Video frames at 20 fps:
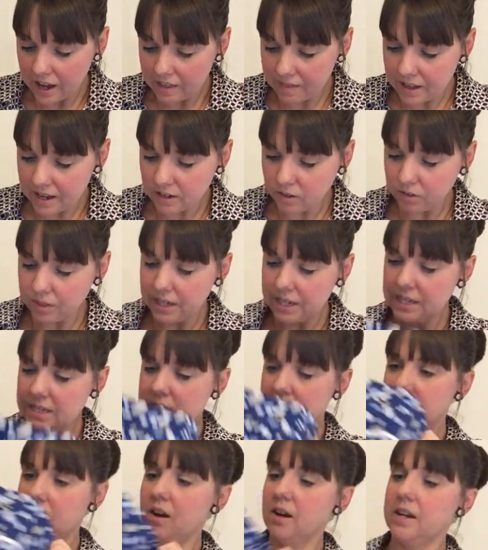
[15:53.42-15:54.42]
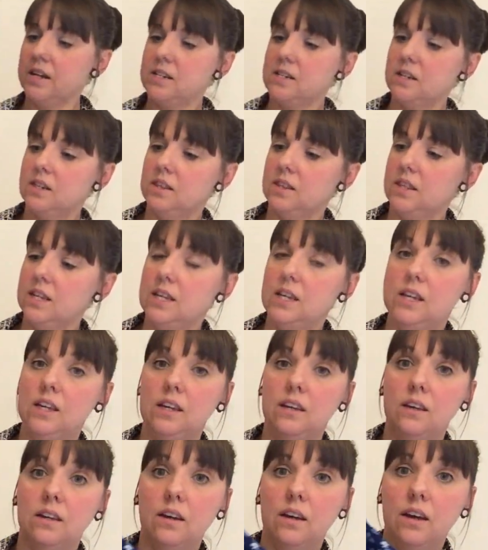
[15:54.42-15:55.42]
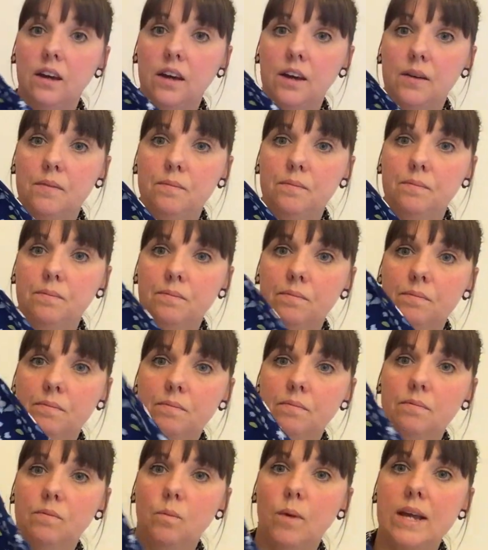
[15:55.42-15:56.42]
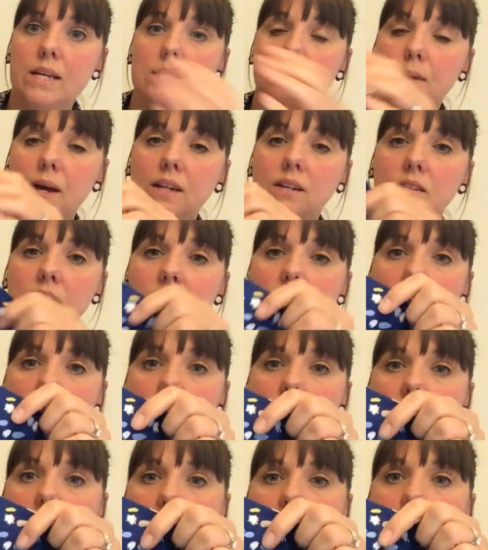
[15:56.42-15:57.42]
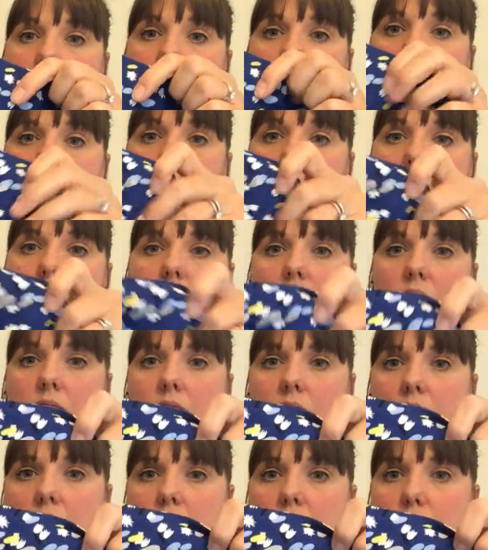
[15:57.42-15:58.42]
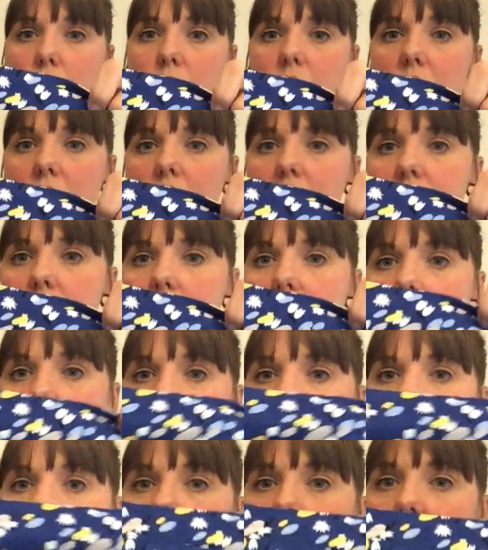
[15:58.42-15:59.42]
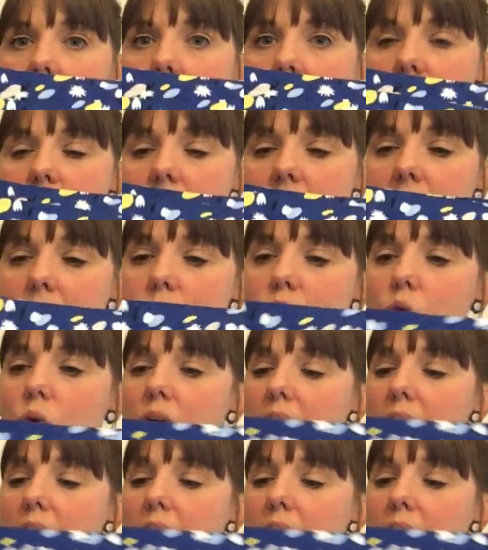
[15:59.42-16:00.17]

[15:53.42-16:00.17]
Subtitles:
And then on the inside, the waistband is double-sided, so it covers any